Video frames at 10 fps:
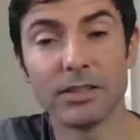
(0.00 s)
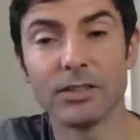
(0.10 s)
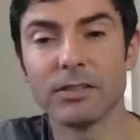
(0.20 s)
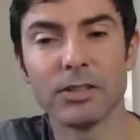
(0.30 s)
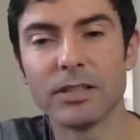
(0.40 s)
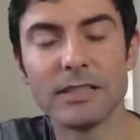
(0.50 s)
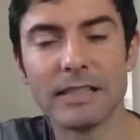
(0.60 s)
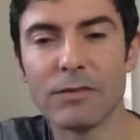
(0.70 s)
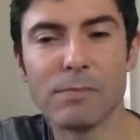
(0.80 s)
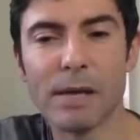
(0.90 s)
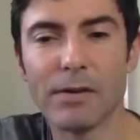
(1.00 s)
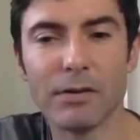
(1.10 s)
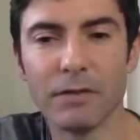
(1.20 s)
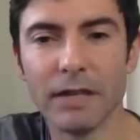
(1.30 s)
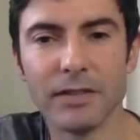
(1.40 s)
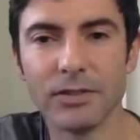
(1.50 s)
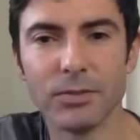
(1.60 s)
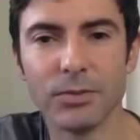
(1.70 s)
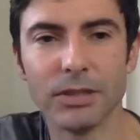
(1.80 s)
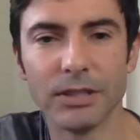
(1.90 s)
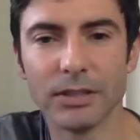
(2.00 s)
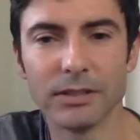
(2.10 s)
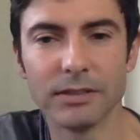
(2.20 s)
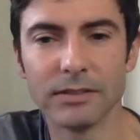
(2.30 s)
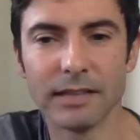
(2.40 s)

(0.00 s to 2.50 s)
You couldn't give better advice. You really couldn't.